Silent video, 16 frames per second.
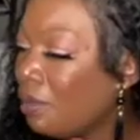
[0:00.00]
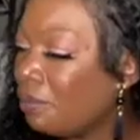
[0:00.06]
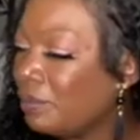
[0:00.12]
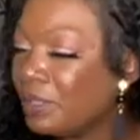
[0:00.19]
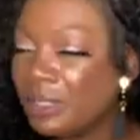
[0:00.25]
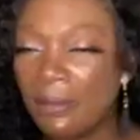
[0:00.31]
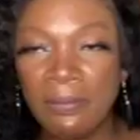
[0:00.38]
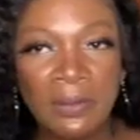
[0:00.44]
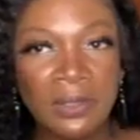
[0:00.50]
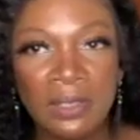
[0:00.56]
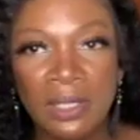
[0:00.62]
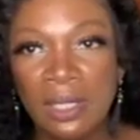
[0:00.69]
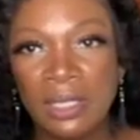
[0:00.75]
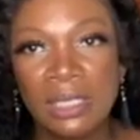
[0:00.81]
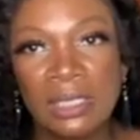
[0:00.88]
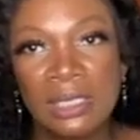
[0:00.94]
Something that I
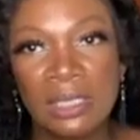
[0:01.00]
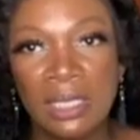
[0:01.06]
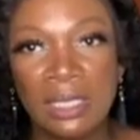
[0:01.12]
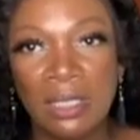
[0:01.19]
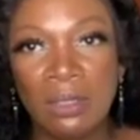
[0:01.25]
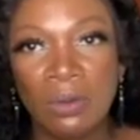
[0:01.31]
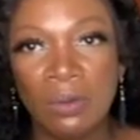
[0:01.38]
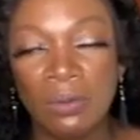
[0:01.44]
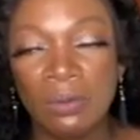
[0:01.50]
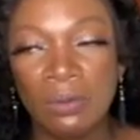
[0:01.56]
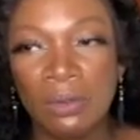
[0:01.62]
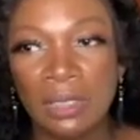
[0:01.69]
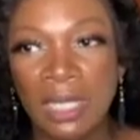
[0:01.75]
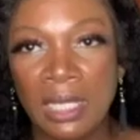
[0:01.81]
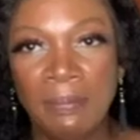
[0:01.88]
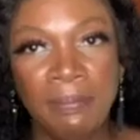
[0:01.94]
can take on
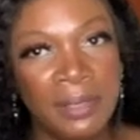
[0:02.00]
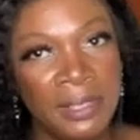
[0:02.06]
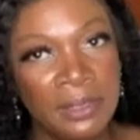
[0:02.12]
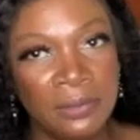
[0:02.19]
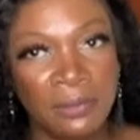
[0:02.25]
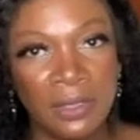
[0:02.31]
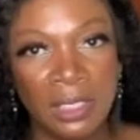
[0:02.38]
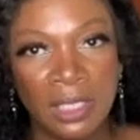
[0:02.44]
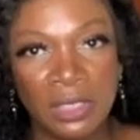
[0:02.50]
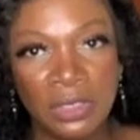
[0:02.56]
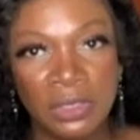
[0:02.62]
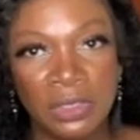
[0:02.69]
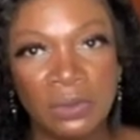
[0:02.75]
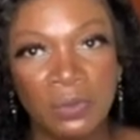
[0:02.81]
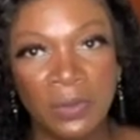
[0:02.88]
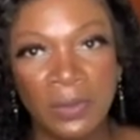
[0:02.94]
a beach
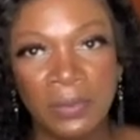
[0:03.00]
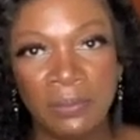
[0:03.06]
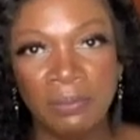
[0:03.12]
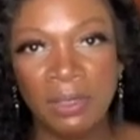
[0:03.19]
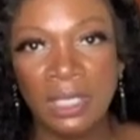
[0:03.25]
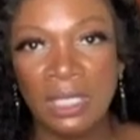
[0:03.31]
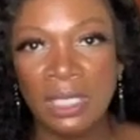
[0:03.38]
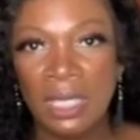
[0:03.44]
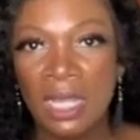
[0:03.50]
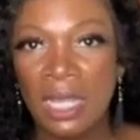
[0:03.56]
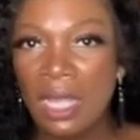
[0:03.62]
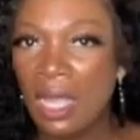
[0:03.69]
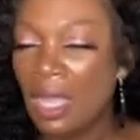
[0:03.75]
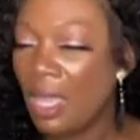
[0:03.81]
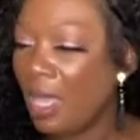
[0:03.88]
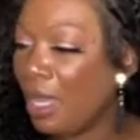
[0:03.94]
vacation with me.
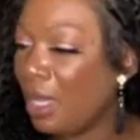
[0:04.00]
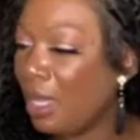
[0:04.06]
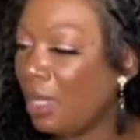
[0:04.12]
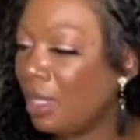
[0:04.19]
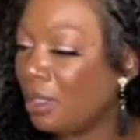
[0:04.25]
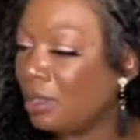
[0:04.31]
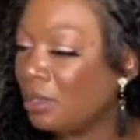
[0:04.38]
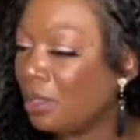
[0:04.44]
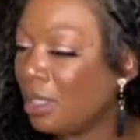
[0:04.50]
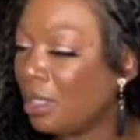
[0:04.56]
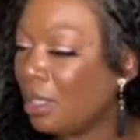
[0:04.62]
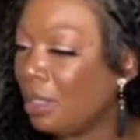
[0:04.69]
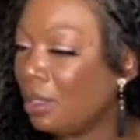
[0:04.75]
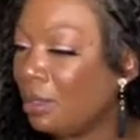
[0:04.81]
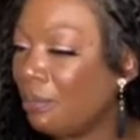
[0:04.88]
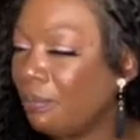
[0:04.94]
And
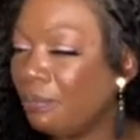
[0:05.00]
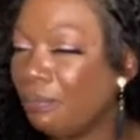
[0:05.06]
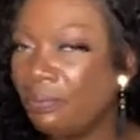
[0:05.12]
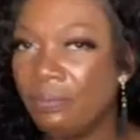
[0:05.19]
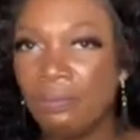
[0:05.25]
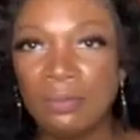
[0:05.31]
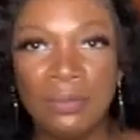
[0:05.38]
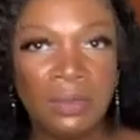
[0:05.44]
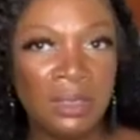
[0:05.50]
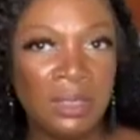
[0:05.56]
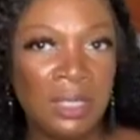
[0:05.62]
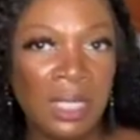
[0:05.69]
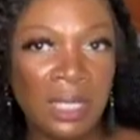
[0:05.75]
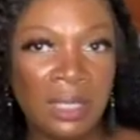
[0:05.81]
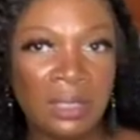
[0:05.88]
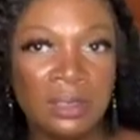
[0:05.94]

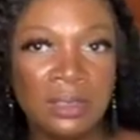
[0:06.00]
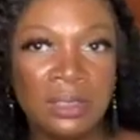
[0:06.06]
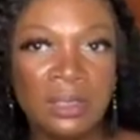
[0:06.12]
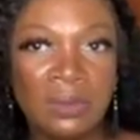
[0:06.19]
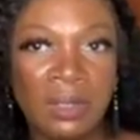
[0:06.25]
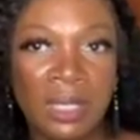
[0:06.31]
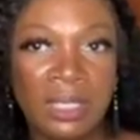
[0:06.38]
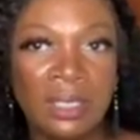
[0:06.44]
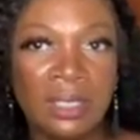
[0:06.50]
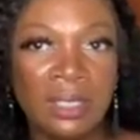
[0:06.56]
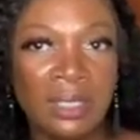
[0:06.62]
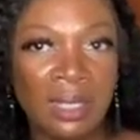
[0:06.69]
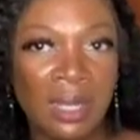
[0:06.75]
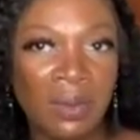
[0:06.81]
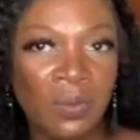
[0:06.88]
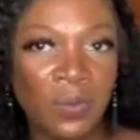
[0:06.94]
yeah, so I
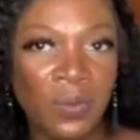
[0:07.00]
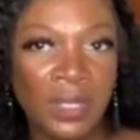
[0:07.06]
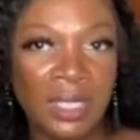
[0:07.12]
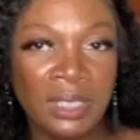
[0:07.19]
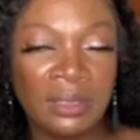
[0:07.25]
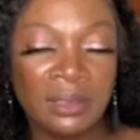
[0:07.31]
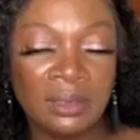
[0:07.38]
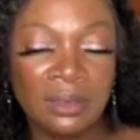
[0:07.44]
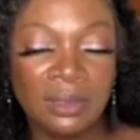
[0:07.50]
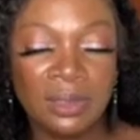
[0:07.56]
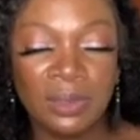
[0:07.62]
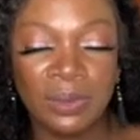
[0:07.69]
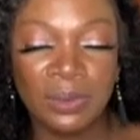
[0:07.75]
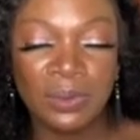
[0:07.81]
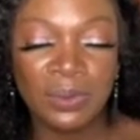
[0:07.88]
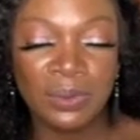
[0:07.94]
cannot wait
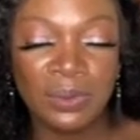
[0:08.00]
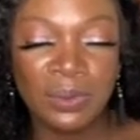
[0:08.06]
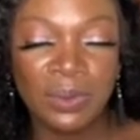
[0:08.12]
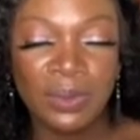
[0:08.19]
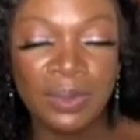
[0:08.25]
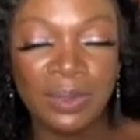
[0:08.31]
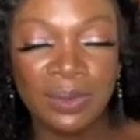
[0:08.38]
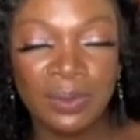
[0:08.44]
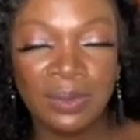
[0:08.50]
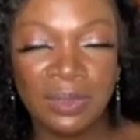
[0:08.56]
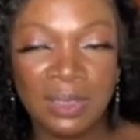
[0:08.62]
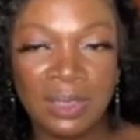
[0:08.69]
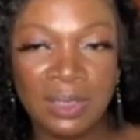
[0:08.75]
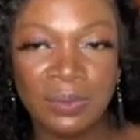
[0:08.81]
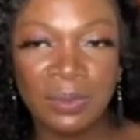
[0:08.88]
to use this